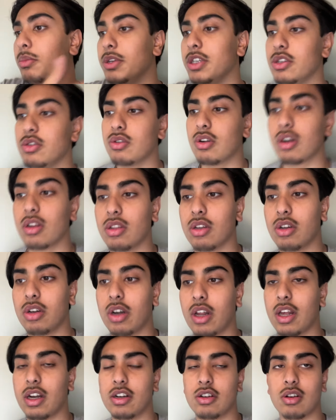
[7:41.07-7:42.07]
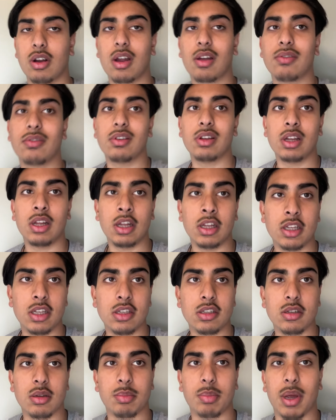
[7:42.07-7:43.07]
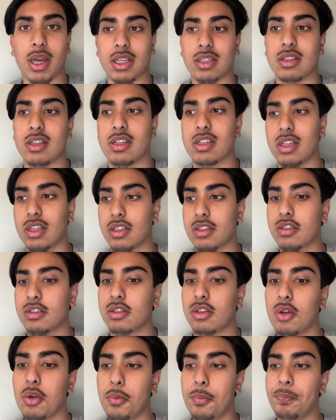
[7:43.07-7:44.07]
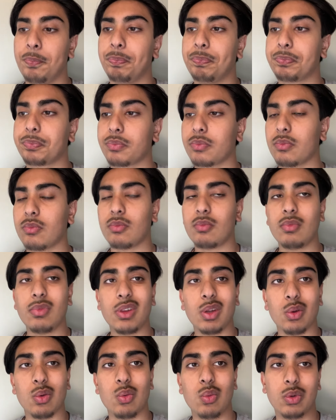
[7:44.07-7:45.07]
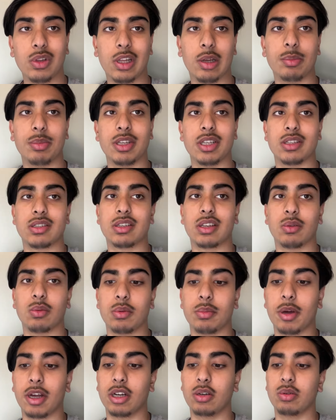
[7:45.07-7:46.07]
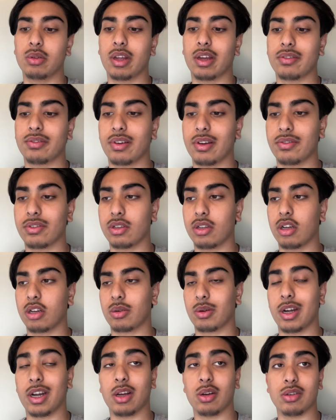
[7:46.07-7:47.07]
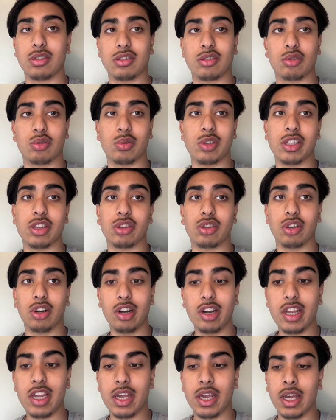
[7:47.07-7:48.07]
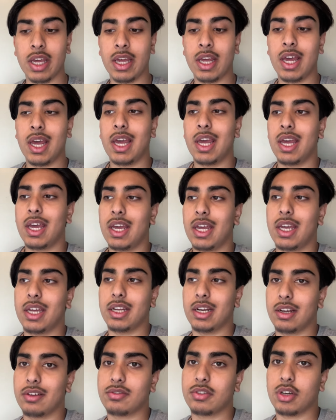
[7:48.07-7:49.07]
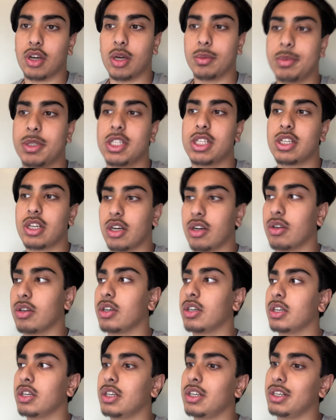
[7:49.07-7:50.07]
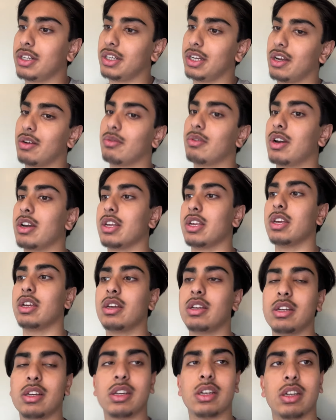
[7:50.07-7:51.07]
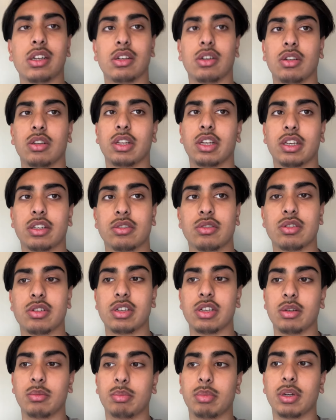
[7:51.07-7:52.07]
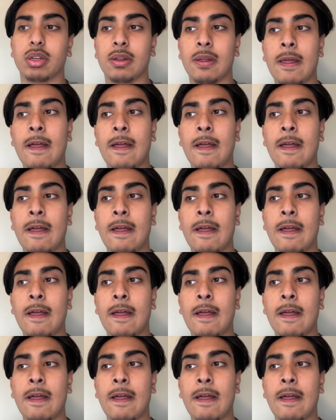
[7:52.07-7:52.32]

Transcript: me learn how to drive to pass the test. So with that being said, we better do that 5 o'clock right now. It is 3.30 and I have to hop in the shower, get ready and all that extra shit. But